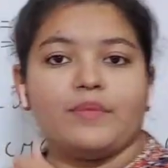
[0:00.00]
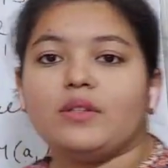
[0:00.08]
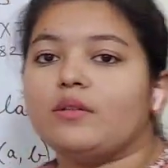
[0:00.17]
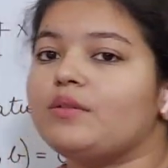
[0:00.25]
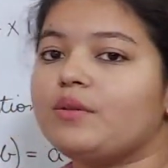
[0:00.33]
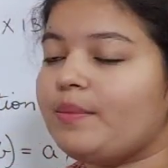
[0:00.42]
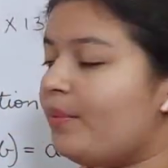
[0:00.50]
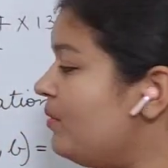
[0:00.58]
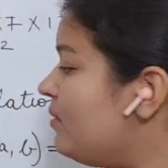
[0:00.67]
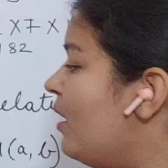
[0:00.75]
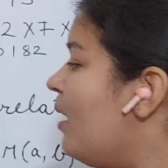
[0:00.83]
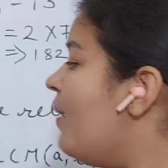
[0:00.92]
suppose
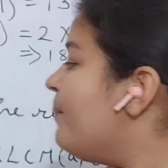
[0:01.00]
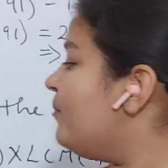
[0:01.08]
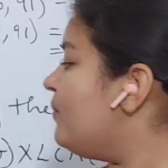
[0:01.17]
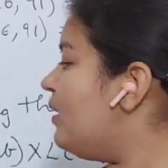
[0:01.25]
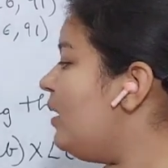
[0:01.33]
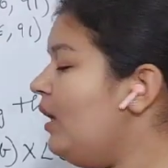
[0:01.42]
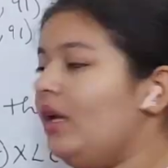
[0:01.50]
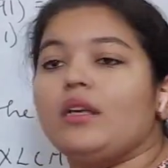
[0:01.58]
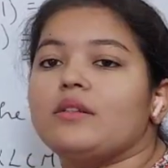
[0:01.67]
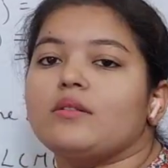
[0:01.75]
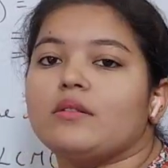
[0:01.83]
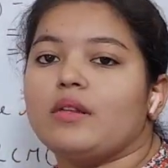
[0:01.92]

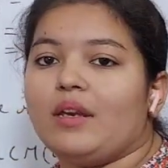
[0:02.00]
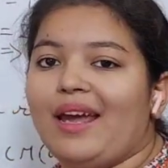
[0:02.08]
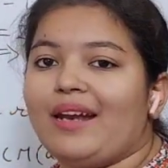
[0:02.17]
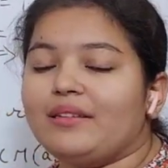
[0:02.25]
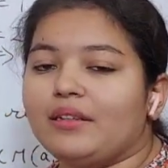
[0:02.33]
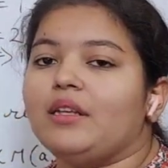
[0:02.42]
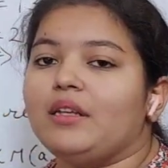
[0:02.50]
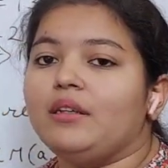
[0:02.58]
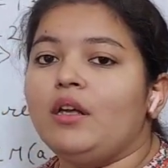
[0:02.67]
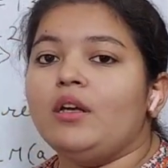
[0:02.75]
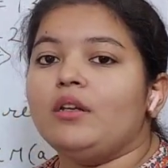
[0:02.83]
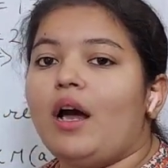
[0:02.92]
3 and 13
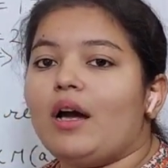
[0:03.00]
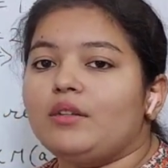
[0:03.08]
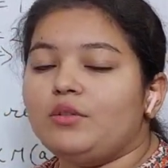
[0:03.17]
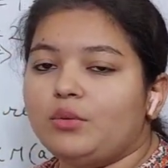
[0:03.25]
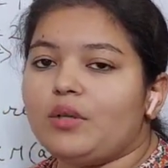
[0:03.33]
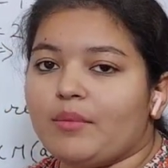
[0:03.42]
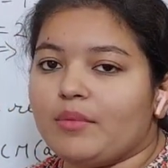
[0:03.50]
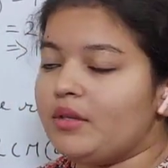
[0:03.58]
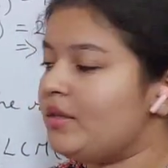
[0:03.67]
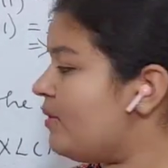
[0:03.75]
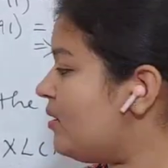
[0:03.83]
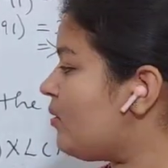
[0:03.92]
are the two numbers which
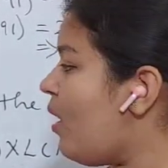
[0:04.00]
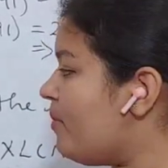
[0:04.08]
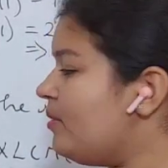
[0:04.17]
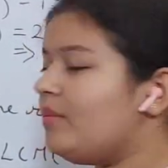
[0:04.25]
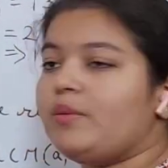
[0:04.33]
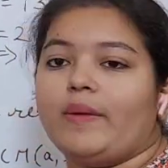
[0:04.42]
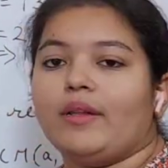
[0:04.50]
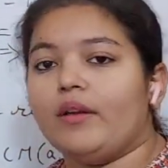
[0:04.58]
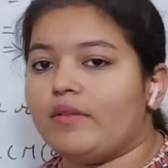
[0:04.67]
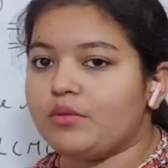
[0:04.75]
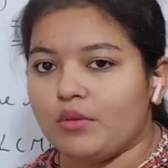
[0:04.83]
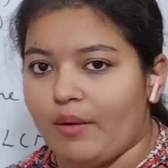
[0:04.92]
is common between the given two
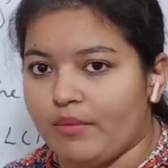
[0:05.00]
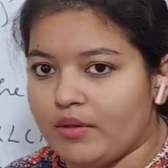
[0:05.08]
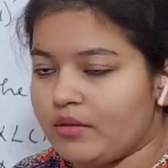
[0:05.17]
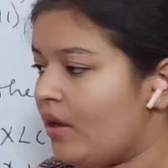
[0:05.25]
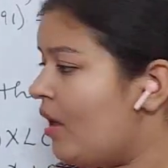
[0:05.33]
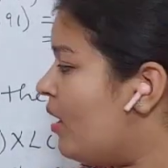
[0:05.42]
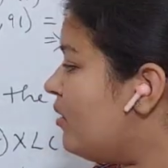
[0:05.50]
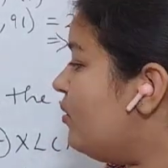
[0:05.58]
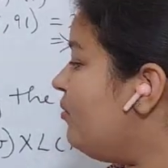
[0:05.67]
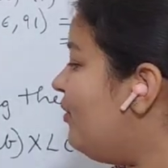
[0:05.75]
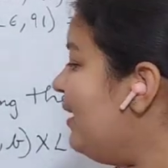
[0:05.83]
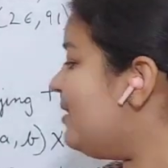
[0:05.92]
numbers. So
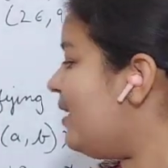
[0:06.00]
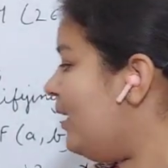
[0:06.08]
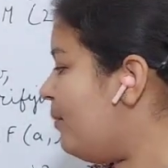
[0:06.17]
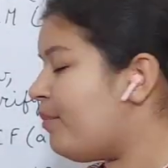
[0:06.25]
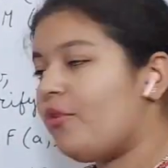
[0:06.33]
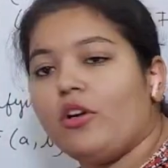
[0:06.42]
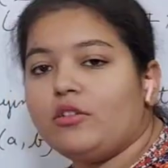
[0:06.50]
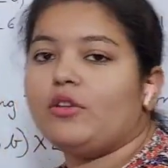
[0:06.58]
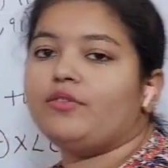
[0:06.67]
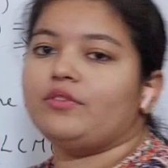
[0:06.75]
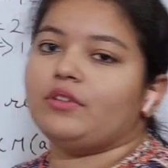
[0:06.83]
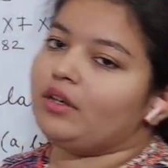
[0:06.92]
we'll take product
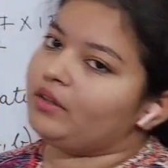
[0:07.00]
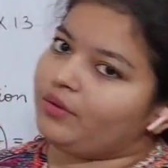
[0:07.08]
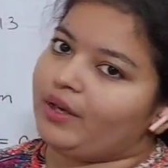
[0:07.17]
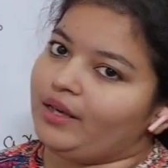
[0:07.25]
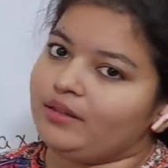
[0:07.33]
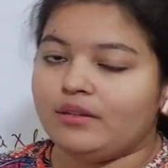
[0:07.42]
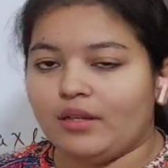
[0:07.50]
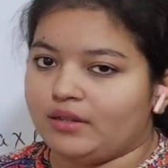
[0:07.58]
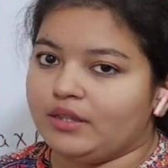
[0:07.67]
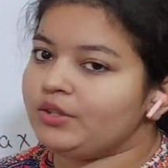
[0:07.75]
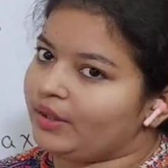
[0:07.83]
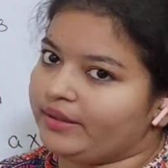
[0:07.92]
of 3 and 13
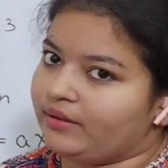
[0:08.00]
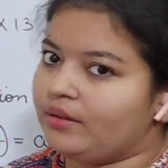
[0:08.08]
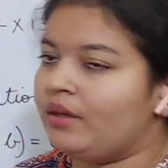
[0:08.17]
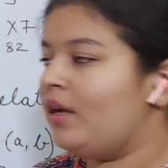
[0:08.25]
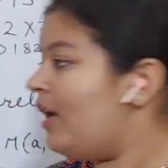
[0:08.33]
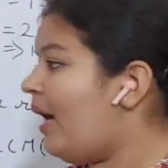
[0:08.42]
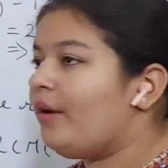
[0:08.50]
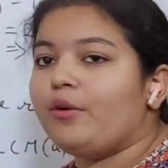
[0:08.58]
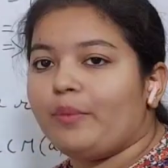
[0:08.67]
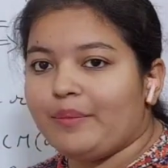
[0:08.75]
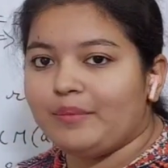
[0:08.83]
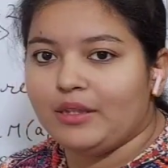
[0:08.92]
together. I hope I'm
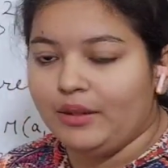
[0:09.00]
clear.